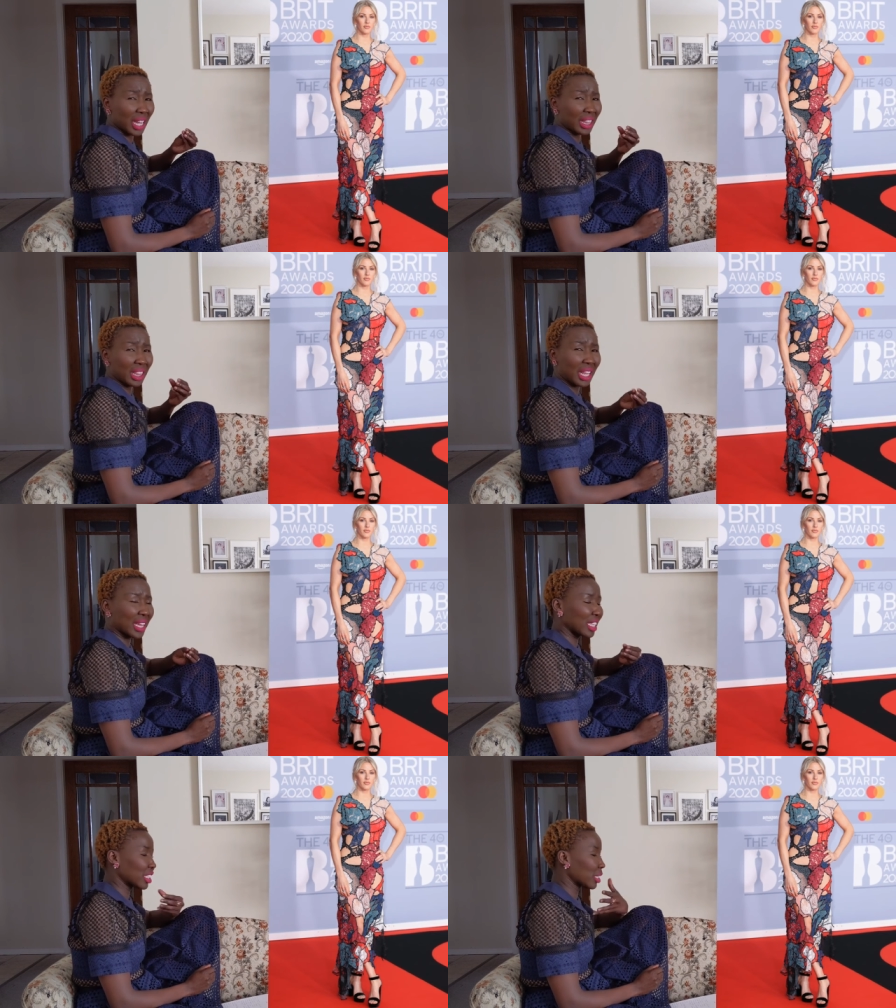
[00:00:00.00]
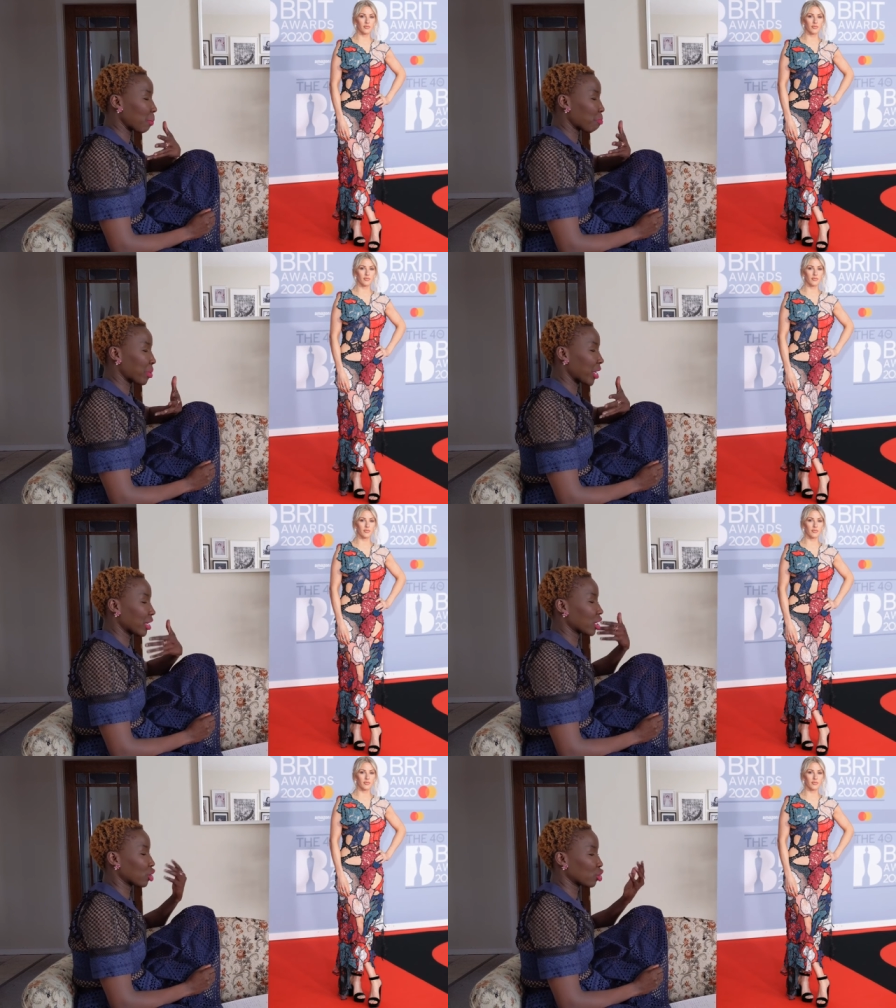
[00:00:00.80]
a light
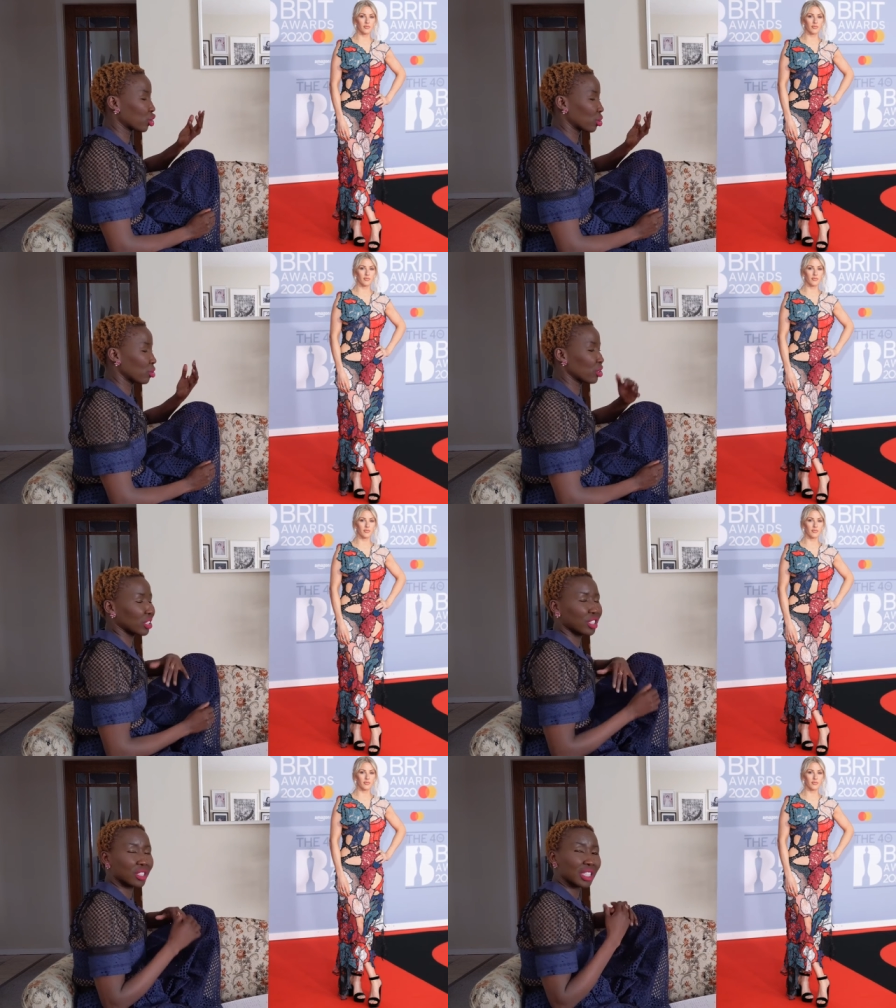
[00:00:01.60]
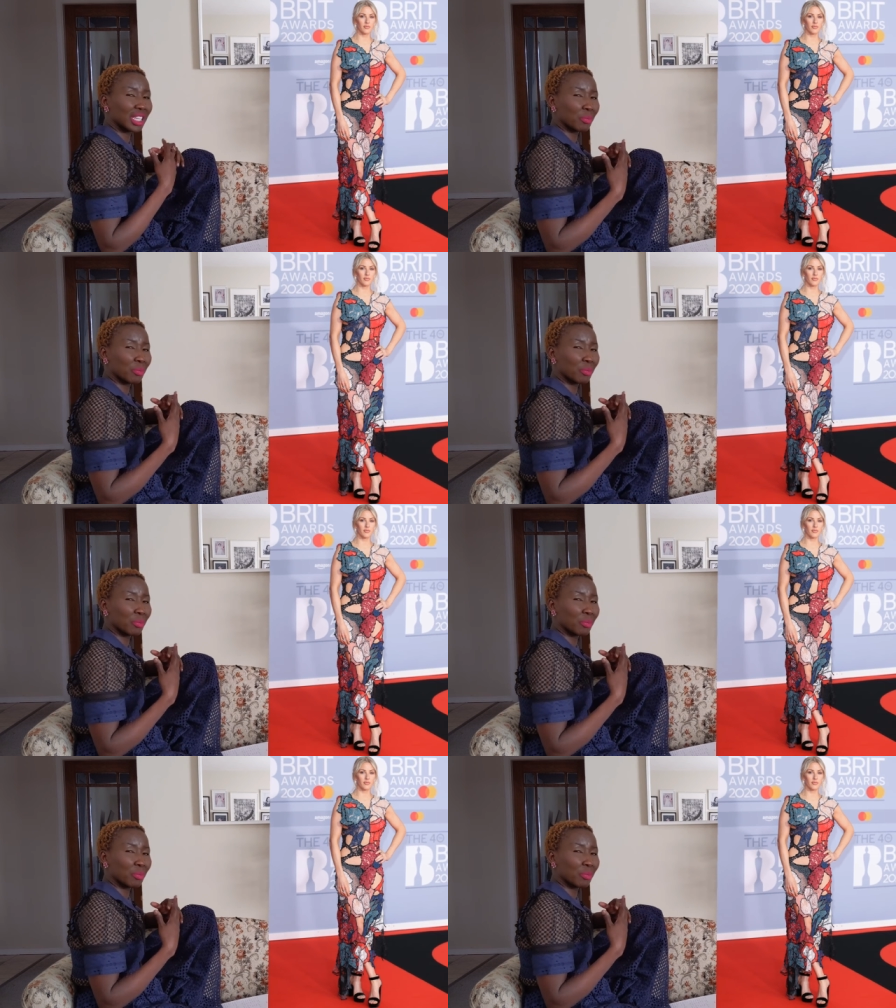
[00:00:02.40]
pink shoes just to